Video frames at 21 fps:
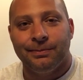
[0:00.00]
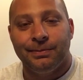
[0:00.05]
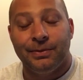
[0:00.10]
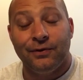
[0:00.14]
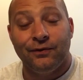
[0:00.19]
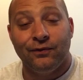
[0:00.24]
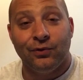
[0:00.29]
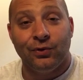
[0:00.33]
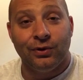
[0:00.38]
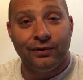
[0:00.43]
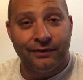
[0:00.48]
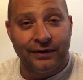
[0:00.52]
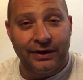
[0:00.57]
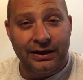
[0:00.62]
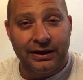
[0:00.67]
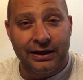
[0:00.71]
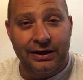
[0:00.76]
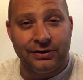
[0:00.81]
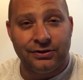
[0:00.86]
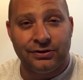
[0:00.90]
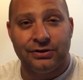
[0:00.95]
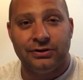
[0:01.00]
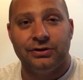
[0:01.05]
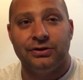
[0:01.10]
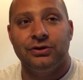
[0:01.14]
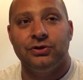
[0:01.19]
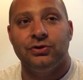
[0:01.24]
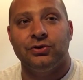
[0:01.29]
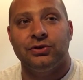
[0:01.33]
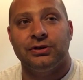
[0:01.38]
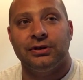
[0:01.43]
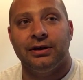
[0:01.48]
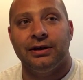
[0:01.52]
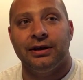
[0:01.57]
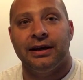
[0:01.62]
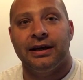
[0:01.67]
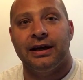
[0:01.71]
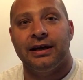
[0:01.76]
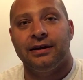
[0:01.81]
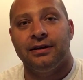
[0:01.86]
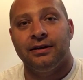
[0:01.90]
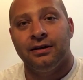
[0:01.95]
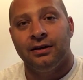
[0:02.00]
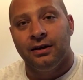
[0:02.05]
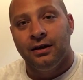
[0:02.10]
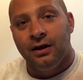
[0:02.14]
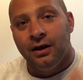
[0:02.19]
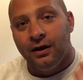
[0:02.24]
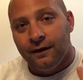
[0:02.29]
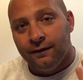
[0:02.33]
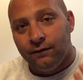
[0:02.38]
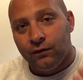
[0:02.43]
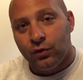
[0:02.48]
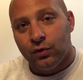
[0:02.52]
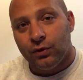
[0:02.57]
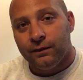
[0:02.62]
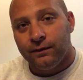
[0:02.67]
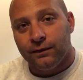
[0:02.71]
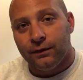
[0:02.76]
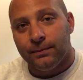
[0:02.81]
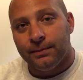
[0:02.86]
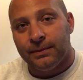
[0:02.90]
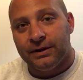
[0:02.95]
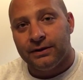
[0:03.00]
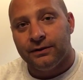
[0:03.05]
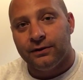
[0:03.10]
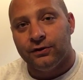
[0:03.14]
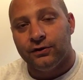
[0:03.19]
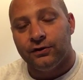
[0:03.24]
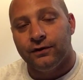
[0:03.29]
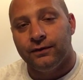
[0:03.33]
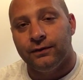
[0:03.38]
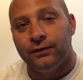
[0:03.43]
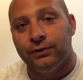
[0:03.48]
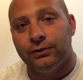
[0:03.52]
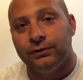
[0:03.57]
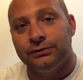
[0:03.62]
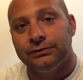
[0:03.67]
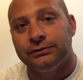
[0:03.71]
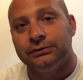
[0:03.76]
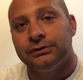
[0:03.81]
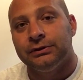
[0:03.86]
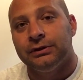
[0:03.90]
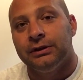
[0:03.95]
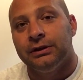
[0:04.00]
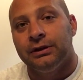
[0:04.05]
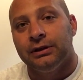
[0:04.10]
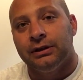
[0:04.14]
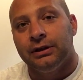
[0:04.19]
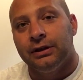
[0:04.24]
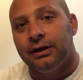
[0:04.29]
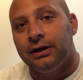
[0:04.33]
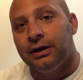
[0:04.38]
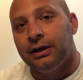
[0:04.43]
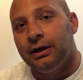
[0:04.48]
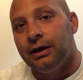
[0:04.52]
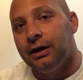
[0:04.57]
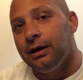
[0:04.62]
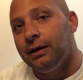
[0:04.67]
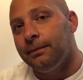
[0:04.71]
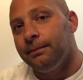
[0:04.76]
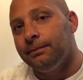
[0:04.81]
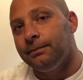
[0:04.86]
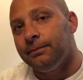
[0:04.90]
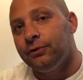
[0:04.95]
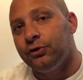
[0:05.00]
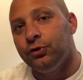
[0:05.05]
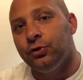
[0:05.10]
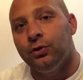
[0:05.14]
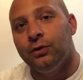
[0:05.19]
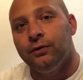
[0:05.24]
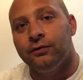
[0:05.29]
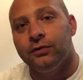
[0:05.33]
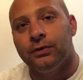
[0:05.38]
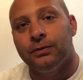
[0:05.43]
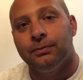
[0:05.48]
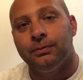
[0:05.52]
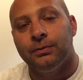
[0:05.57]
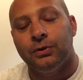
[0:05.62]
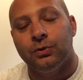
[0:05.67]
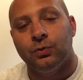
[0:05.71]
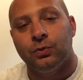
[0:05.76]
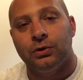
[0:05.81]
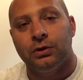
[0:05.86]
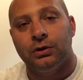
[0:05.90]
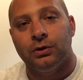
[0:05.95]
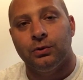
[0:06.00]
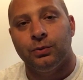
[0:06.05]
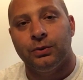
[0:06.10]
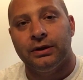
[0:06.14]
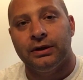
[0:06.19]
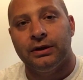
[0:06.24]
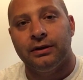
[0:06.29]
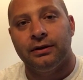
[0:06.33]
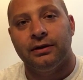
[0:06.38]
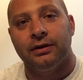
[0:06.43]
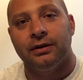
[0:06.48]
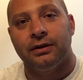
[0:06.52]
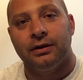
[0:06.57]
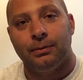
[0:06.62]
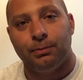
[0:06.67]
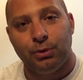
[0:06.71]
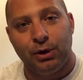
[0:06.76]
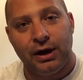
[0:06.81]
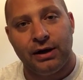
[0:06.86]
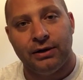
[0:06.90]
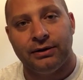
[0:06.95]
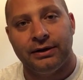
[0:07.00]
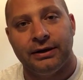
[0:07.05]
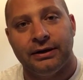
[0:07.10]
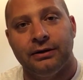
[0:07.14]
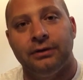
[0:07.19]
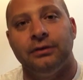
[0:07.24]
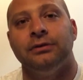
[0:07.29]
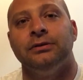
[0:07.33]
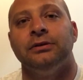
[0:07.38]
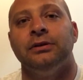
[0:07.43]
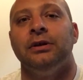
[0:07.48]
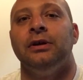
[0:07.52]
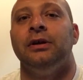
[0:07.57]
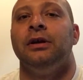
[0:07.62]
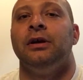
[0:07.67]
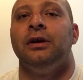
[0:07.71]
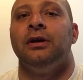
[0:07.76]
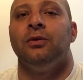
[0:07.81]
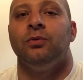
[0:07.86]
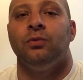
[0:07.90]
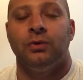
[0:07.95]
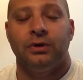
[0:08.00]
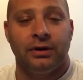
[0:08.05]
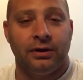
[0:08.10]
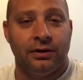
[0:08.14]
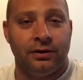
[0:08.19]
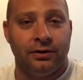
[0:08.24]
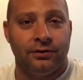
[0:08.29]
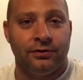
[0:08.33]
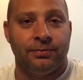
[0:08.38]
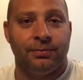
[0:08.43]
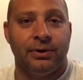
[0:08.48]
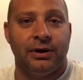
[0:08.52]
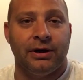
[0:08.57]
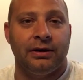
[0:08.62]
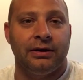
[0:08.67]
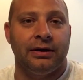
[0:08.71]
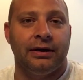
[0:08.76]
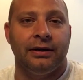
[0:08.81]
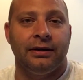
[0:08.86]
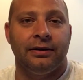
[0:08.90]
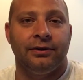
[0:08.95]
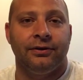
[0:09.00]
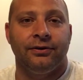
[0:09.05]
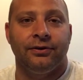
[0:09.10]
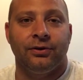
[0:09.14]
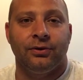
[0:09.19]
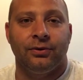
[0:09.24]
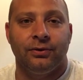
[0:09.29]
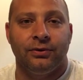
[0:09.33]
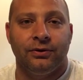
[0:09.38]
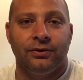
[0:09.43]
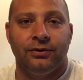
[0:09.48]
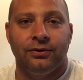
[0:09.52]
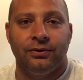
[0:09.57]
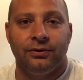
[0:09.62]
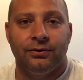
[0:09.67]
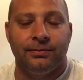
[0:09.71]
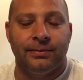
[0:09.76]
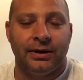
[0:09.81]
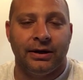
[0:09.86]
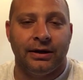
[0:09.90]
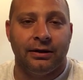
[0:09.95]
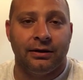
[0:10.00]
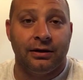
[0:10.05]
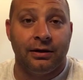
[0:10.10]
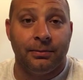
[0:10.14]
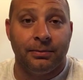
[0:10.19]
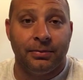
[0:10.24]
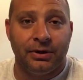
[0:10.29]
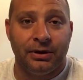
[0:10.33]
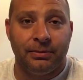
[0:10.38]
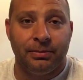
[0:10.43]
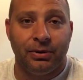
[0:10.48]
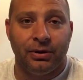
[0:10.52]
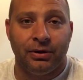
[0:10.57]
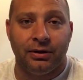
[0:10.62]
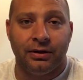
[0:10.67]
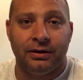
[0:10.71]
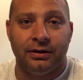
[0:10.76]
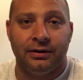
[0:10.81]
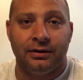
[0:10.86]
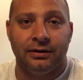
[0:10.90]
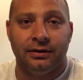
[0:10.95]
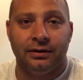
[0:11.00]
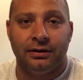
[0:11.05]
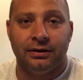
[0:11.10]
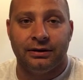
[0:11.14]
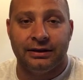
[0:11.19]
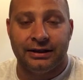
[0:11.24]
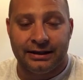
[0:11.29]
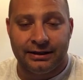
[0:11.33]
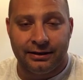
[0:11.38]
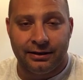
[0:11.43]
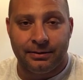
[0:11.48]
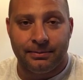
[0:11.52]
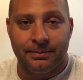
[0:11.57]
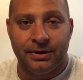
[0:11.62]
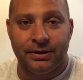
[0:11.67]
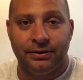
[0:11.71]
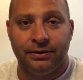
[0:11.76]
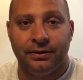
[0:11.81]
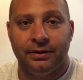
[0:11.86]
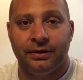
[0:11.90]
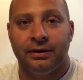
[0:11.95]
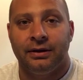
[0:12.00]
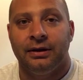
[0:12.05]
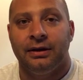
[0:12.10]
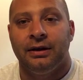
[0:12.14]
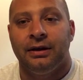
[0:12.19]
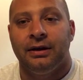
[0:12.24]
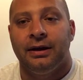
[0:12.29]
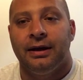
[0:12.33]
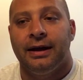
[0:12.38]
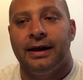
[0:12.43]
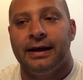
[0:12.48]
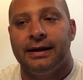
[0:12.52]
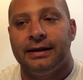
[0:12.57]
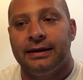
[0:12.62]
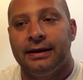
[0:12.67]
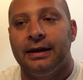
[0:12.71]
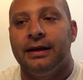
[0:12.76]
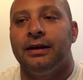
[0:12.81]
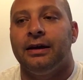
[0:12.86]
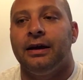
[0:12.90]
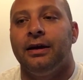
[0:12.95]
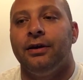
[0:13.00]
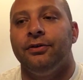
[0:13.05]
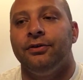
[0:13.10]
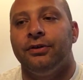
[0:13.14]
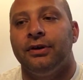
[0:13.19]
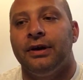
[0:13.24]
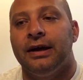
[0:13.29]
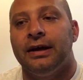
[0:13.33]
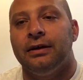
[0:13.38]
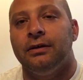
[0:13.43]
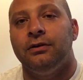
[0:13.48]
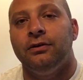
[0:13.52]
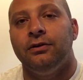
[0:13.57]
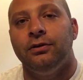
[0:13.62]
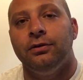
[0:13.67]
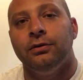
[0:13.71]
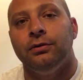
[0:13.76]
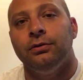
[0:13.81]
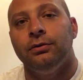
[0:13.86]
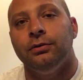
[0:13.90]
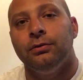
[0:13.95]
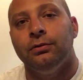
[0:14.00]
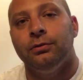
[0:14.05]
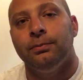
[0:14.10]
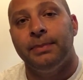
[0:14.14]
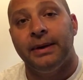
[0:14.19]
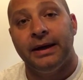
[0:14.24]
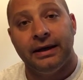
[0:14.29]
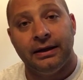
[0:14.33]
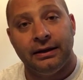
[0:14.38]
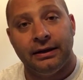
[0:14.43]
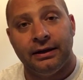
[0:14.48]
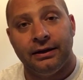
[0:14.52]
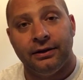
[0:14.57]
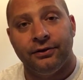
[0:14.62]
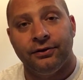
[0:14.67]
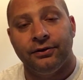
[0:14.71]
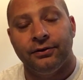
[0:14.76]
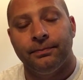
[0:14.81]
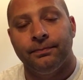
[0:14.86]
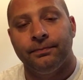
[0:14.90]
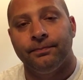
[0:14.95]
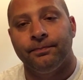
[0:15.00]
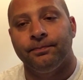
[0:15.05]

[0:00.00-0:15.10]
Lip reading: Before vacation, you saw I had 4 fermenters full. 2 of them were with a brown ale. One of those brown ale is going to my company party the end of the month. And then I also had 2 pale ales.